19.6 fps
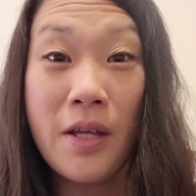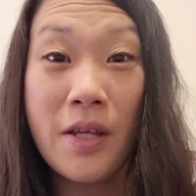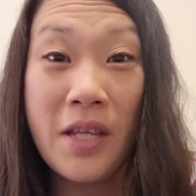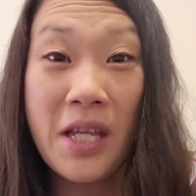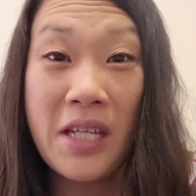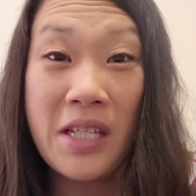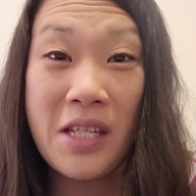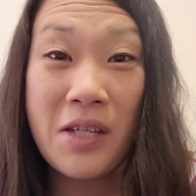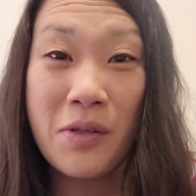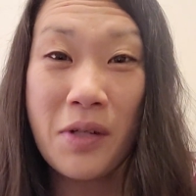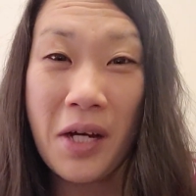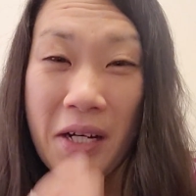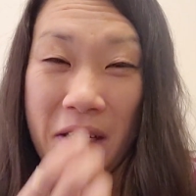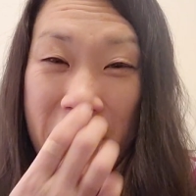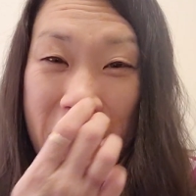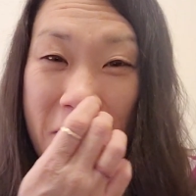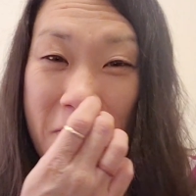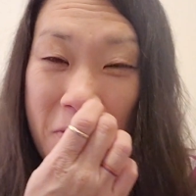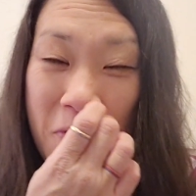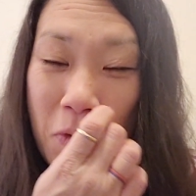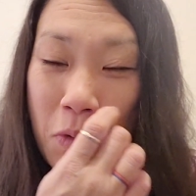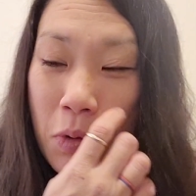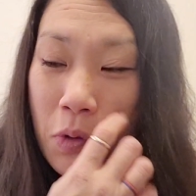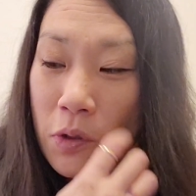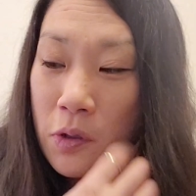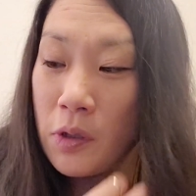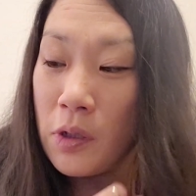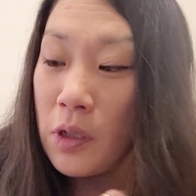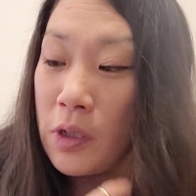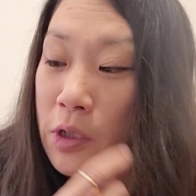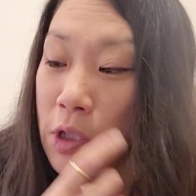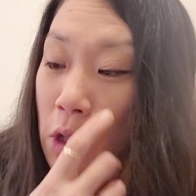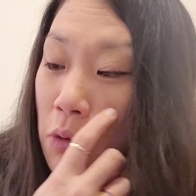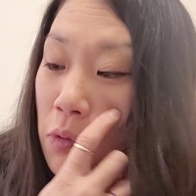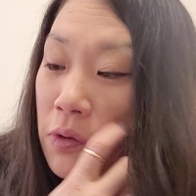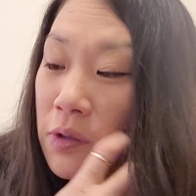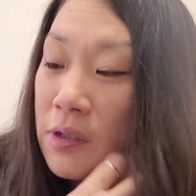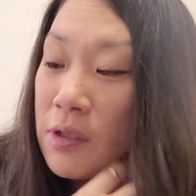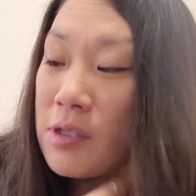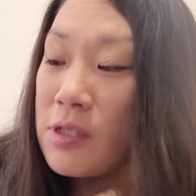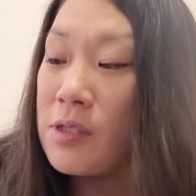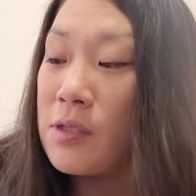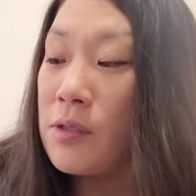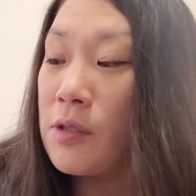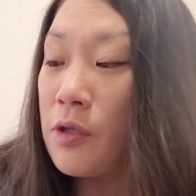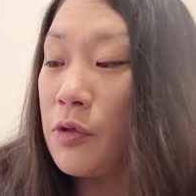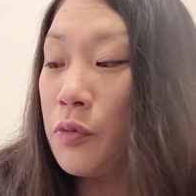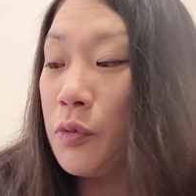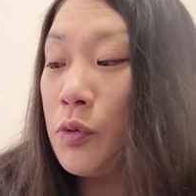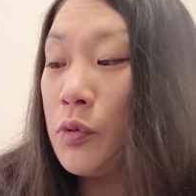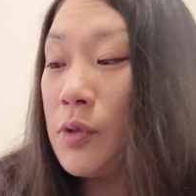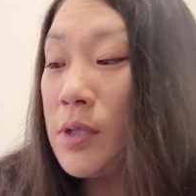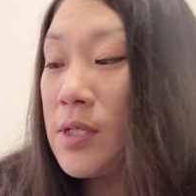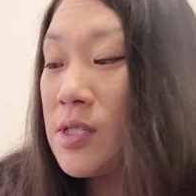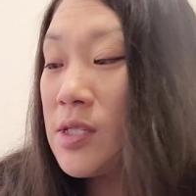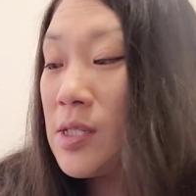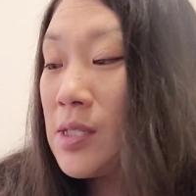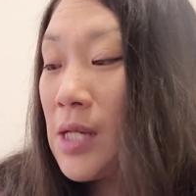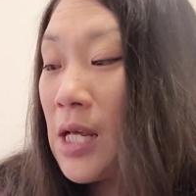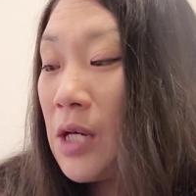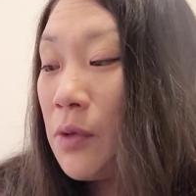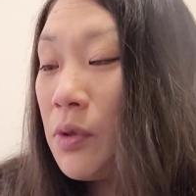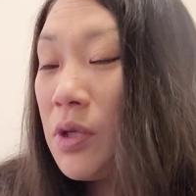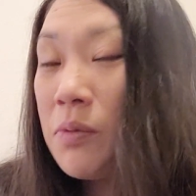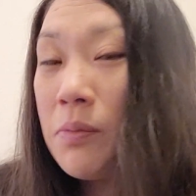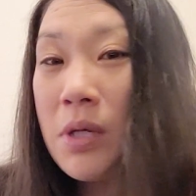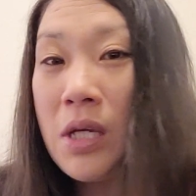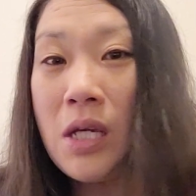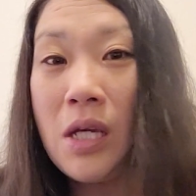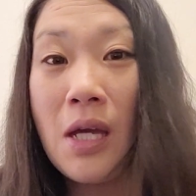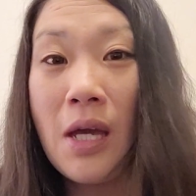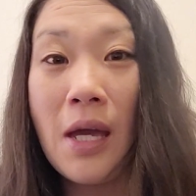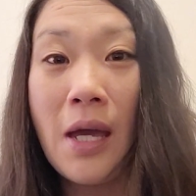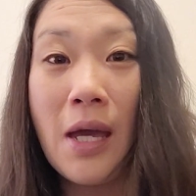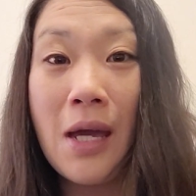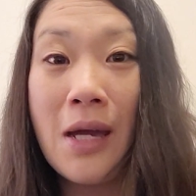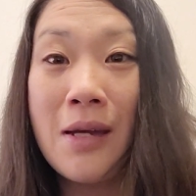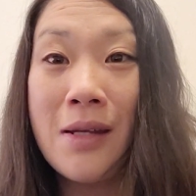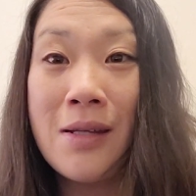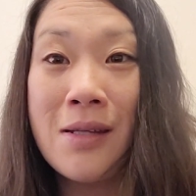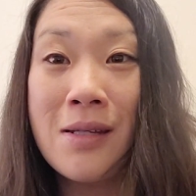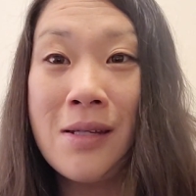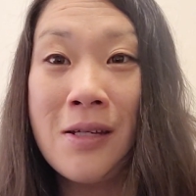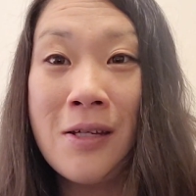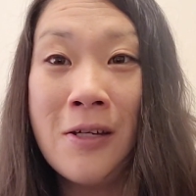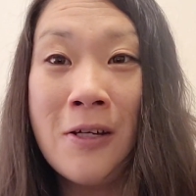Thank you kindly for going through this today with me, and